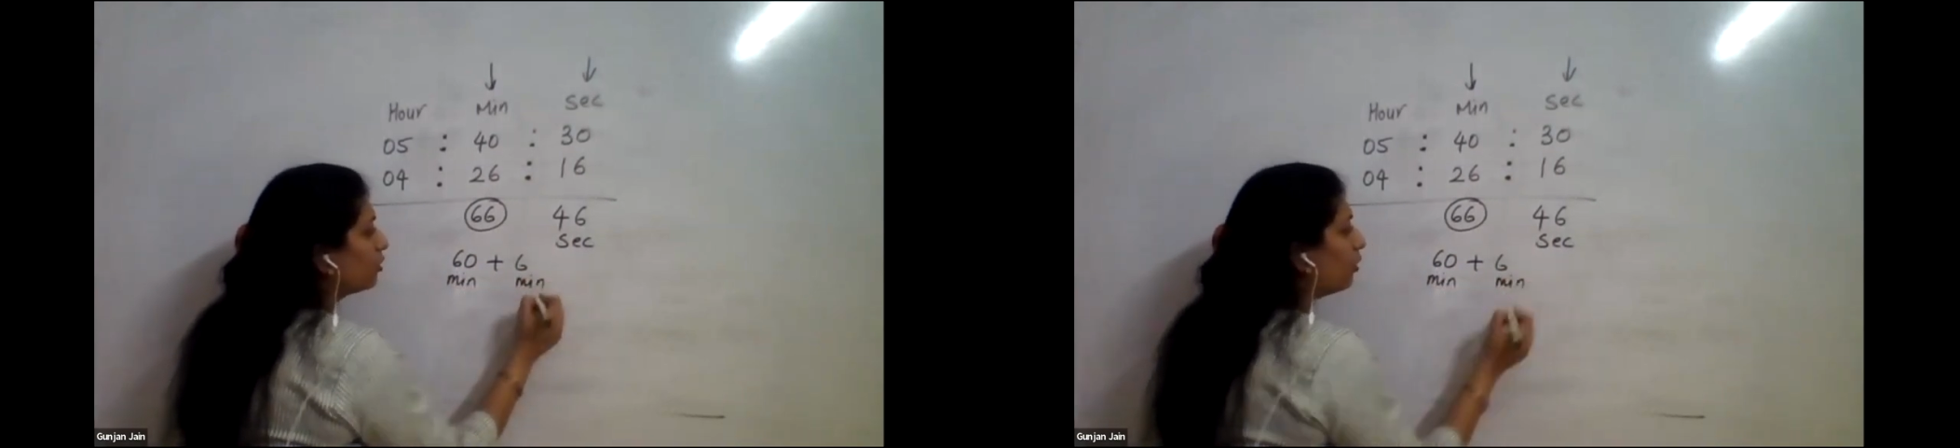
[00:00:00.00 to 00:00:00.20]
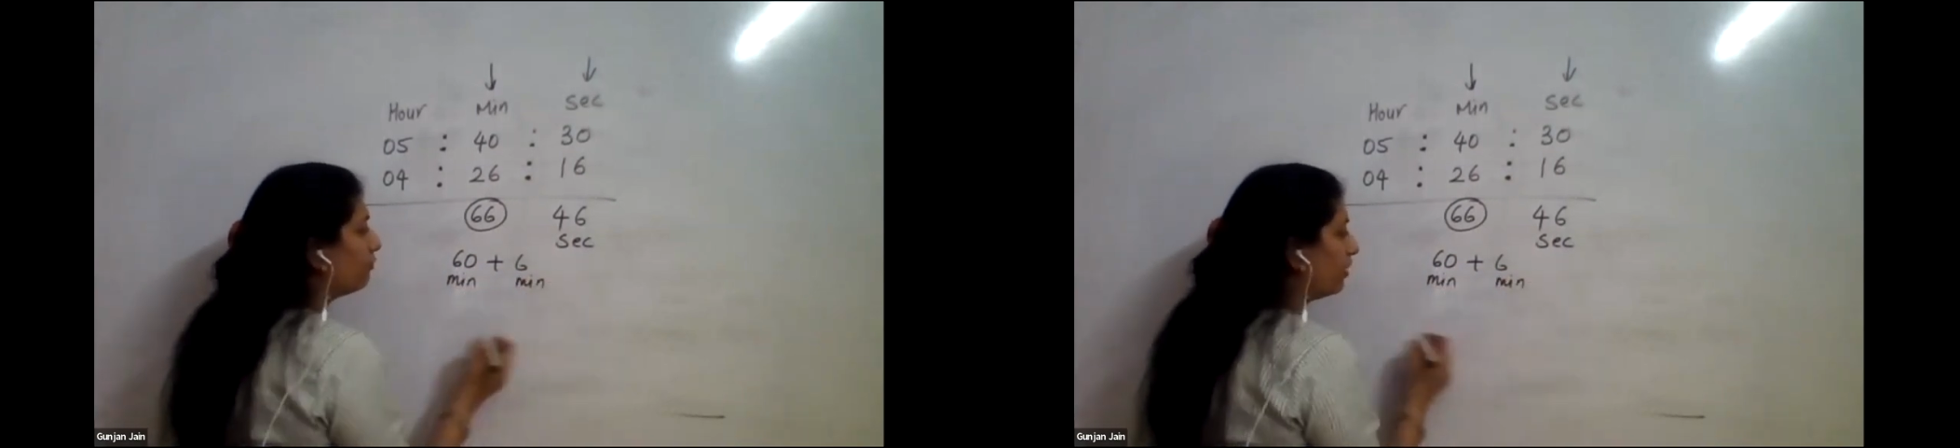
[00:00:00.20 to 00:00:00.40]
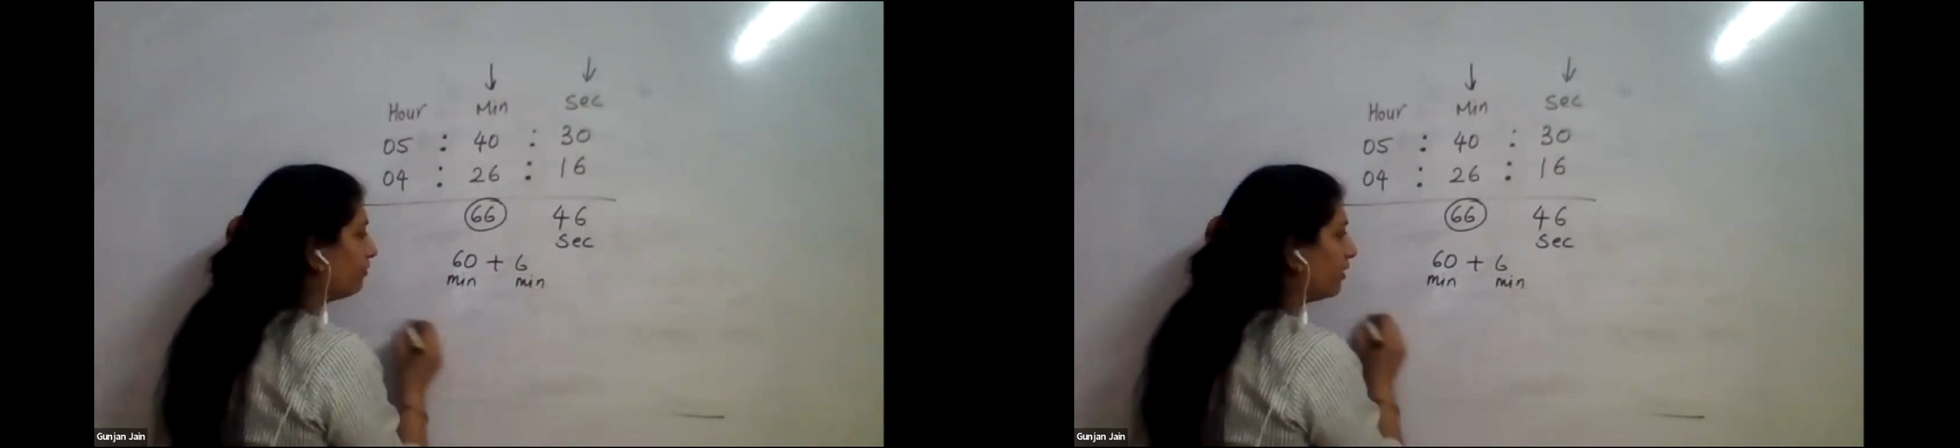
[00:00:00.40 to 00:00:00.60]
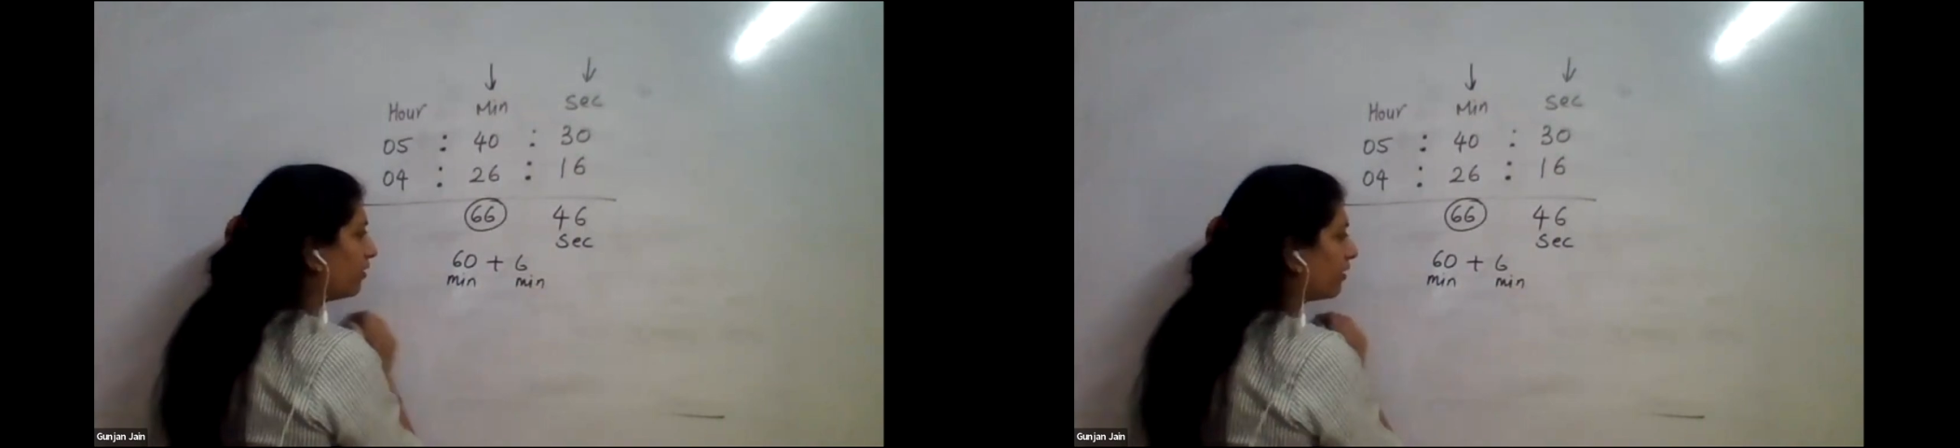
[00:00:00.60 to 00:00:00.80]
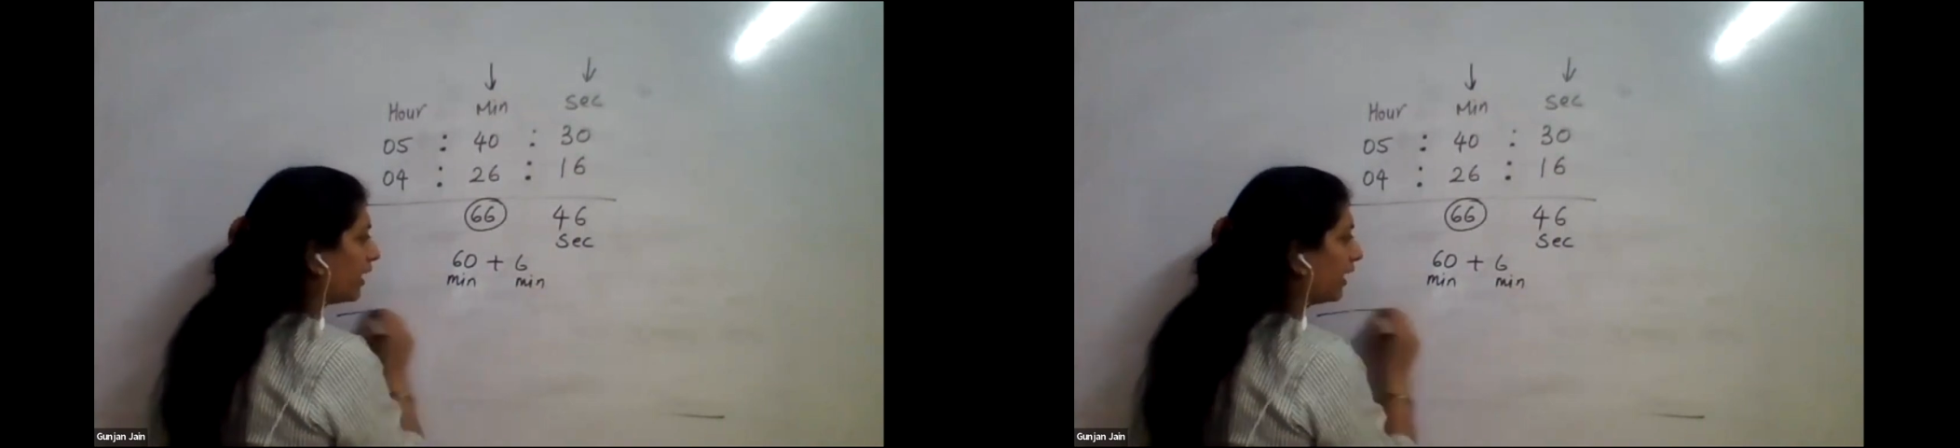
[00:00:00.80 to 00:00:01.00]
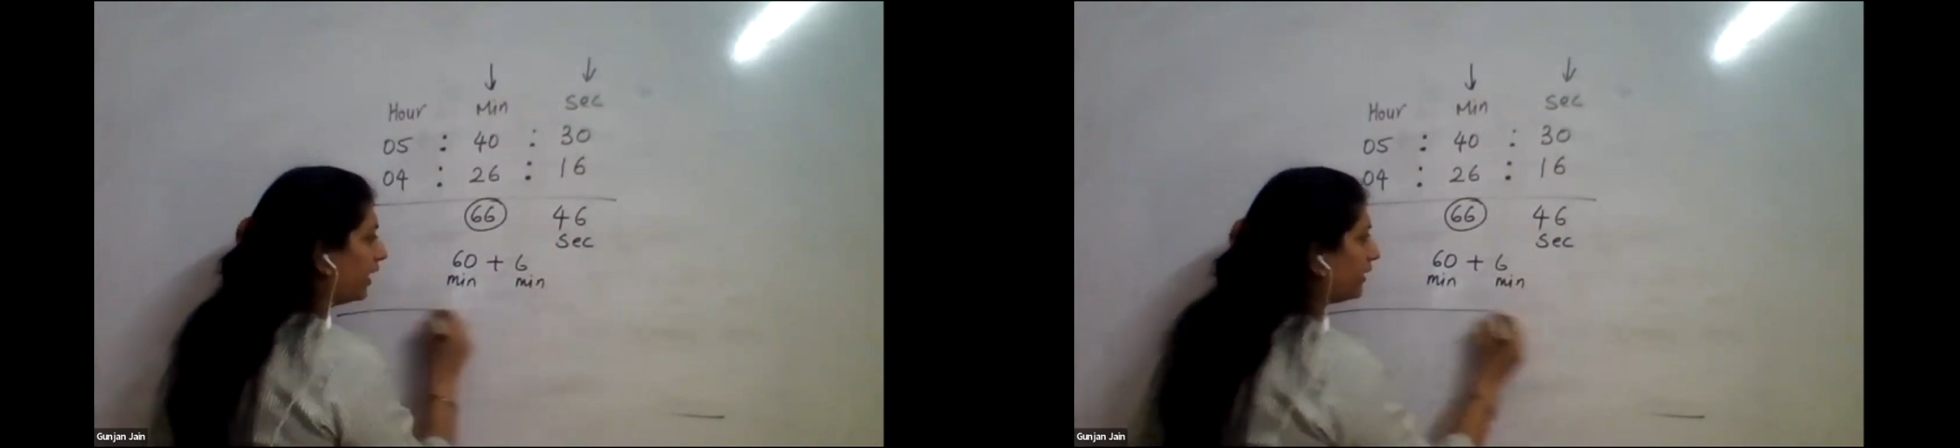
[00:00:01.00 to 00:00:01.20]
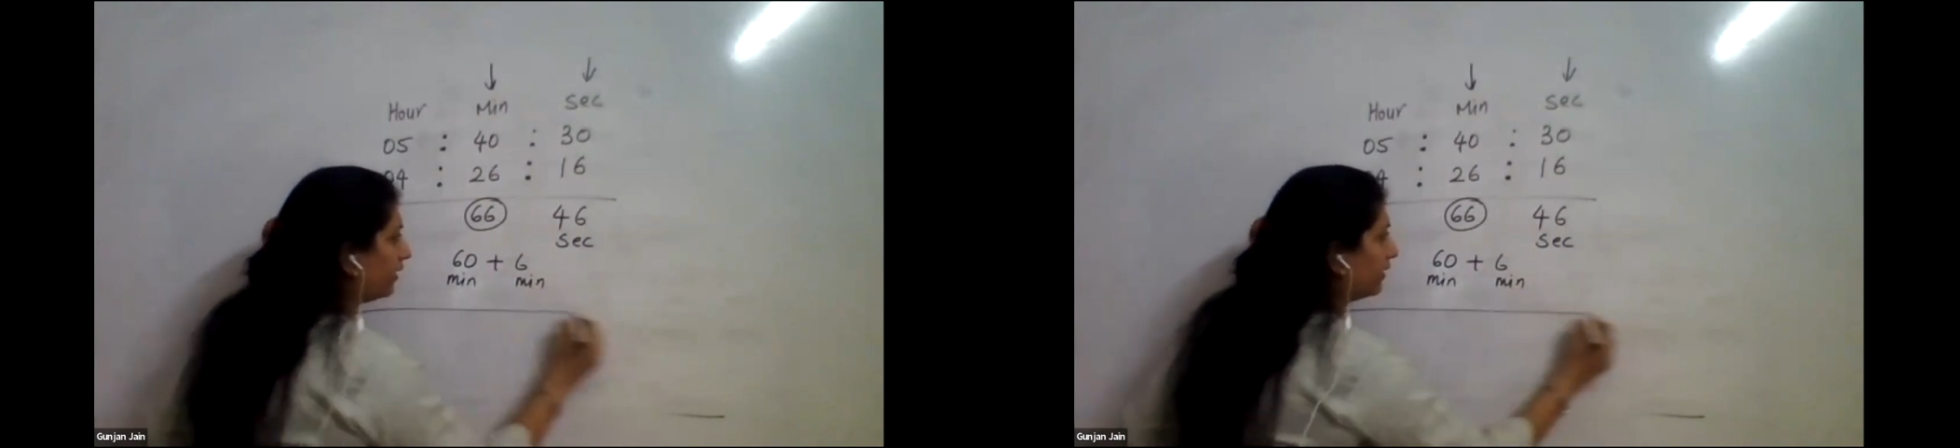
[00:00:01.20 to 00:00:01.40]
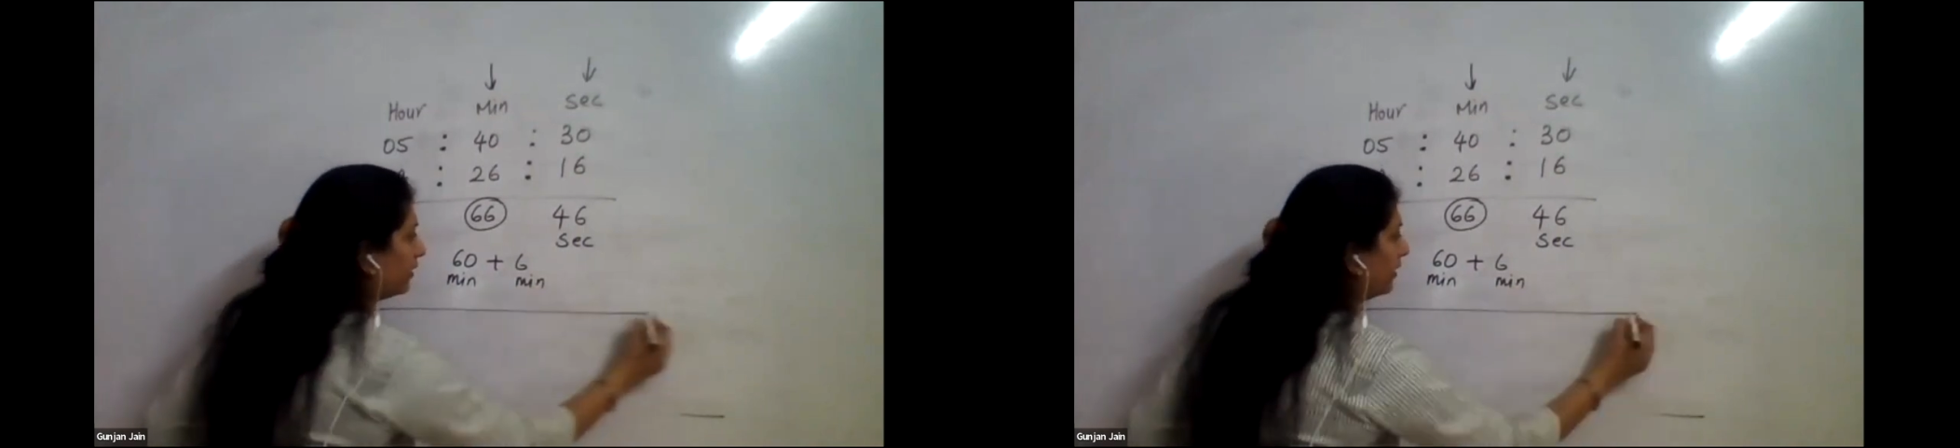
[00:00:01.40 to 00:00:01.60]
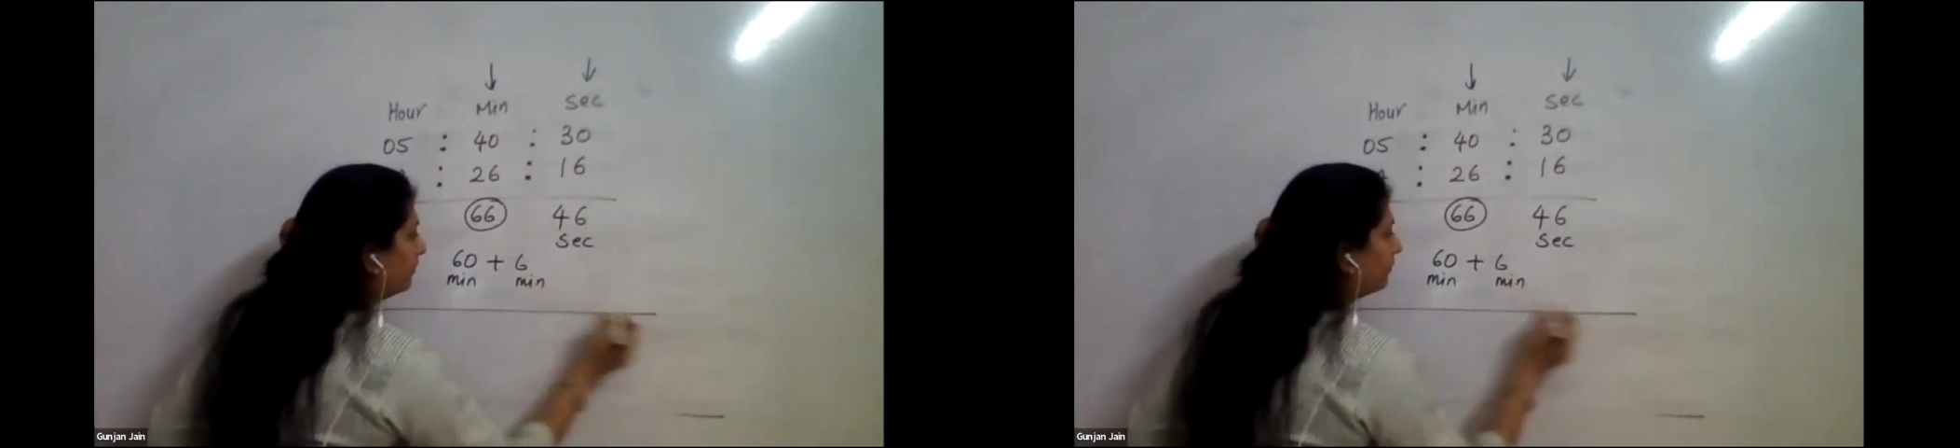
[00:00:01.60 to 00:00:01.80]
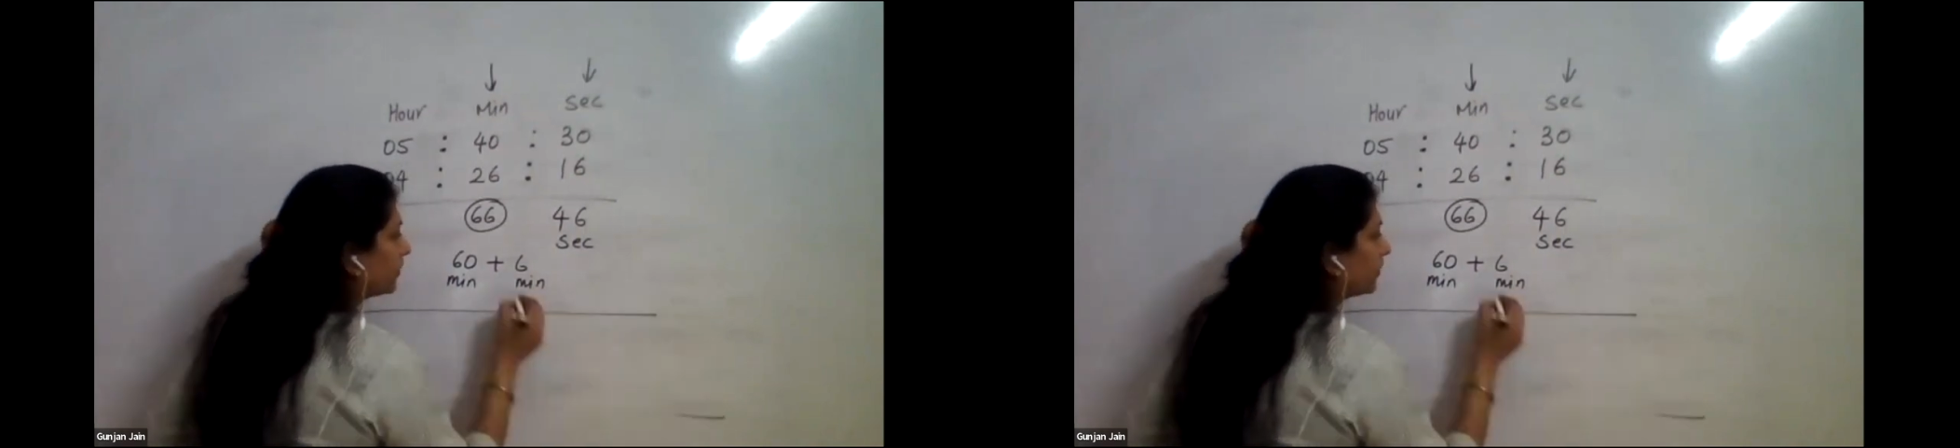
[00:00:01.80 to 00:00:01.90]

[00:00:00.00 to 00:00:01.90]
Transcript: So we will write here